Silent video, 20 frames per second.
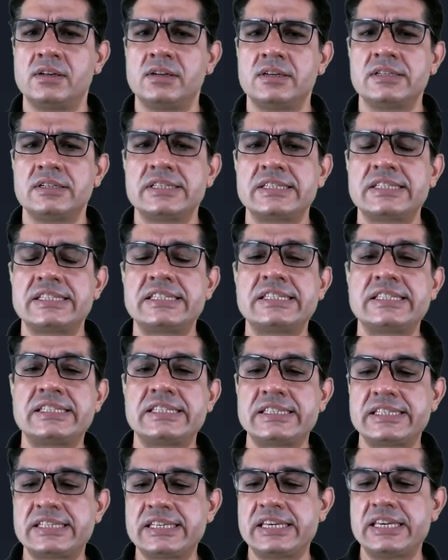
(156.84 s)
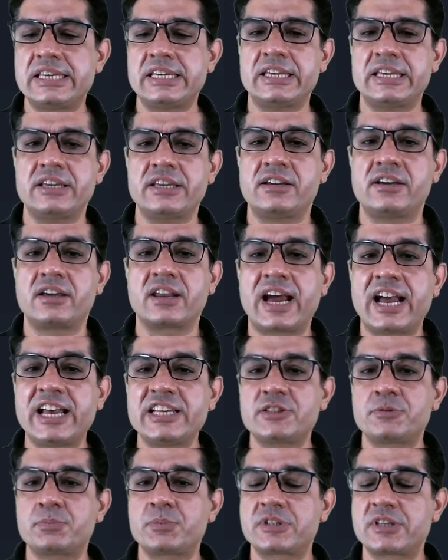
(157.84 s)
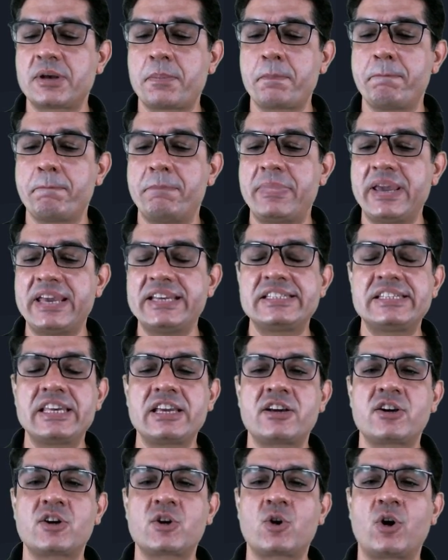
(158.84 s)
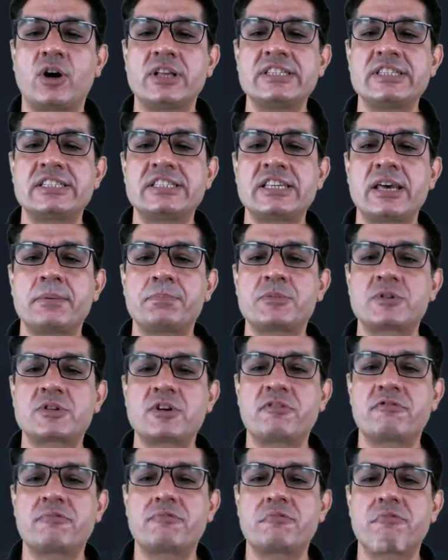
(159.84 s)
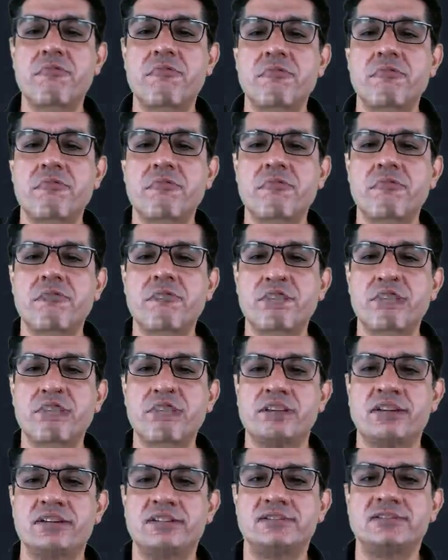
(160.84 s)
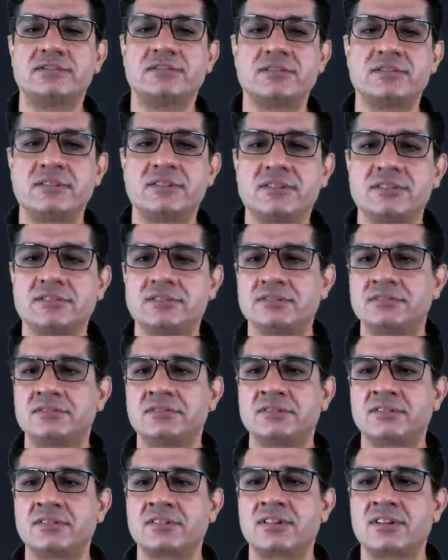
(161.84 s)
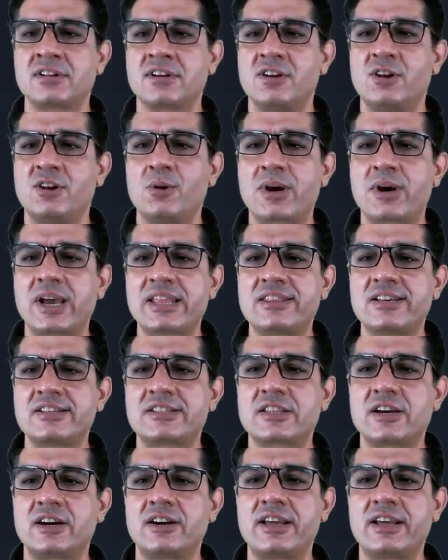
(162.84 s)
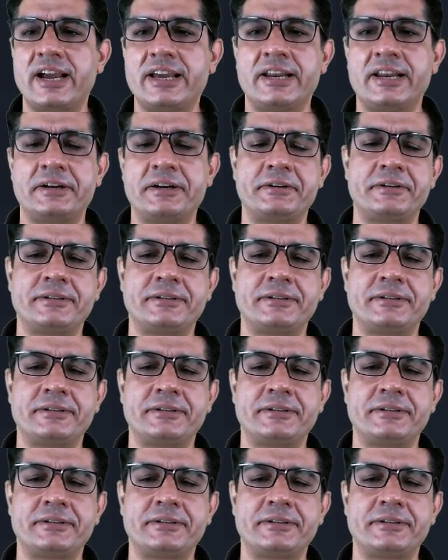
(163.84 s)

C, grasp some basic concepts of biology. Look at this third highlight.